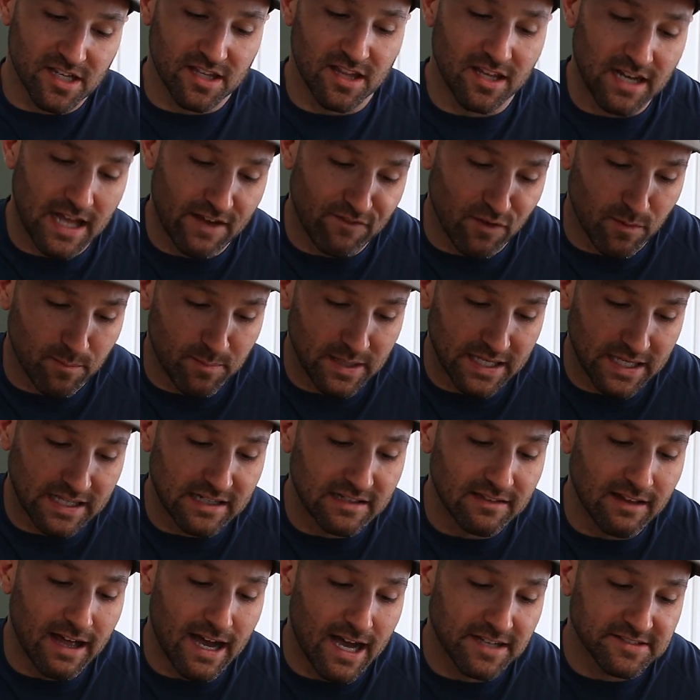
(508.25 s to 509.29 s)
I then have a big
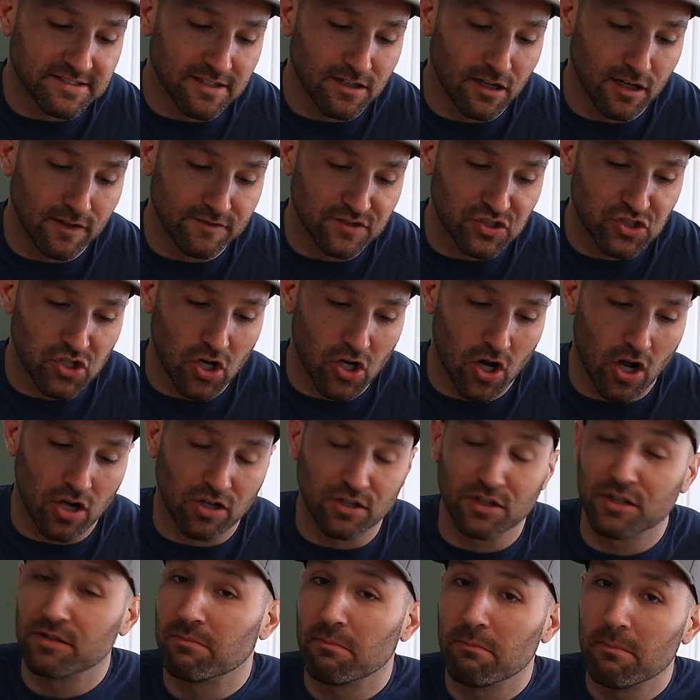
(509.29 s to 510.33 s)
glass of
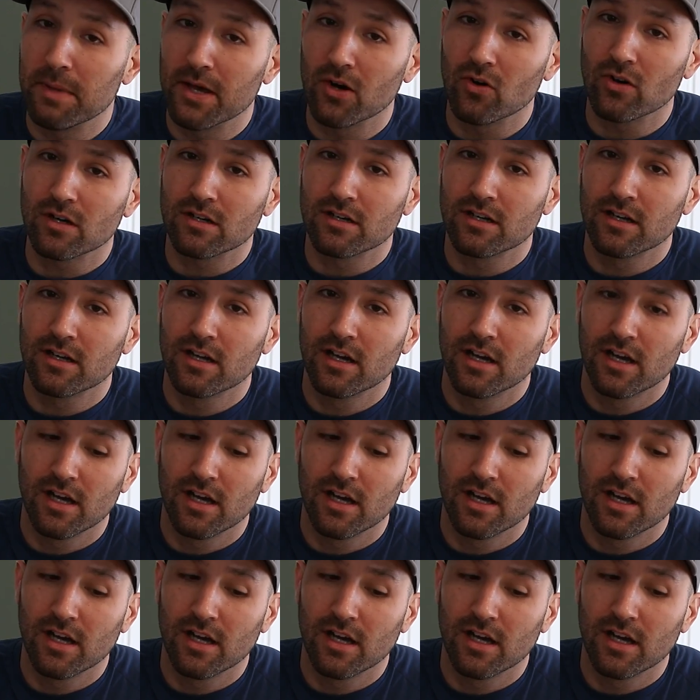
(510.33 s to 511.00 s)
chocolate milk.